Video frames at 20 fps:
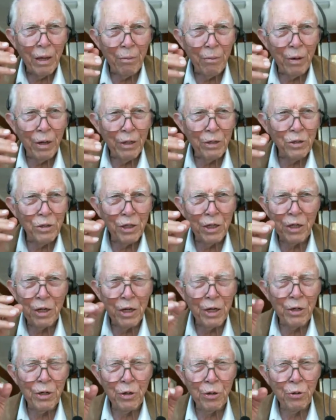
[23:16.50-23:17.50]
But she
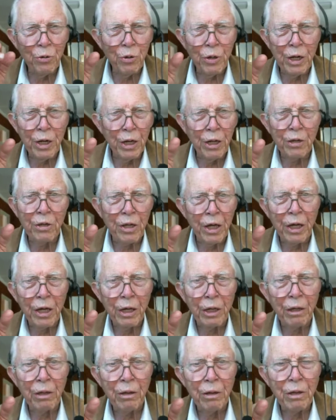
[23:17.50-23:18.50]
didn't do
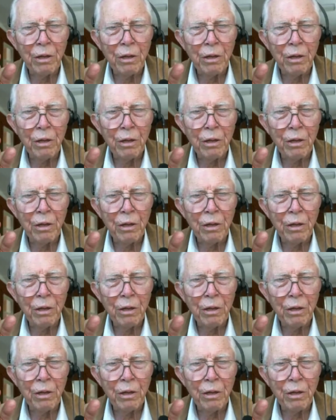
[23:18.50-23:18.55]
anything.